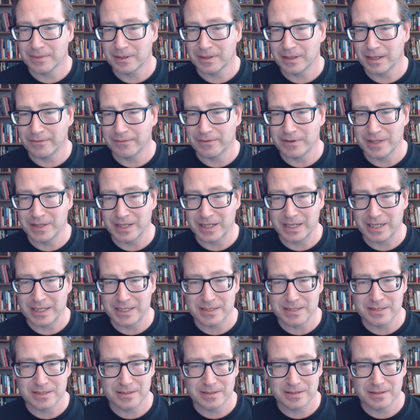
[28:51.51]
Everything
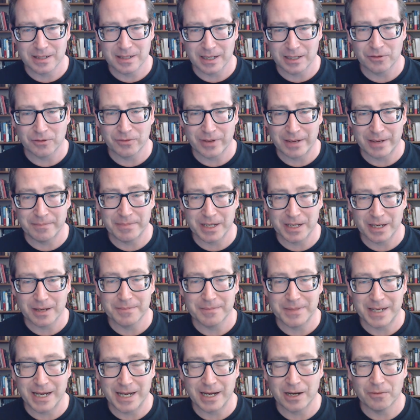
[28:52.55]
is kind of ramping up
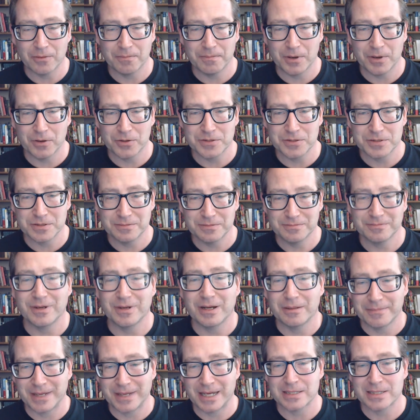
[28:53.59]
now
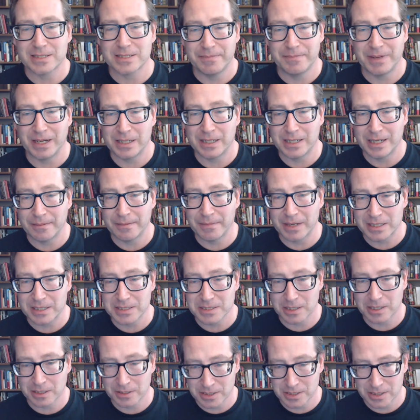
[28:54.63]
as the pandemic
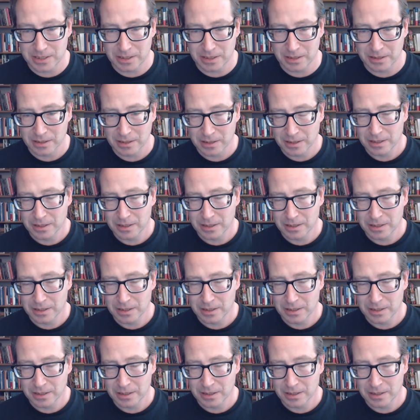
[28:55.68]
starts to